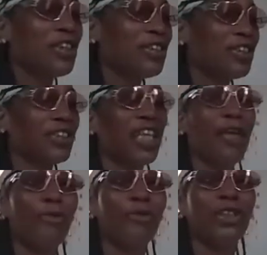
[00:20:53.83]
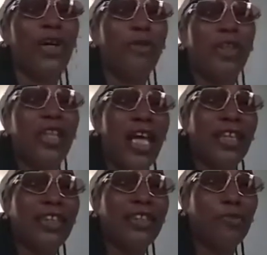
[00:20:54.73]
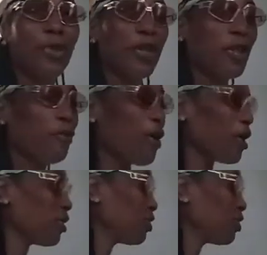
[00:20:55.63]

because the table was only like this big, right?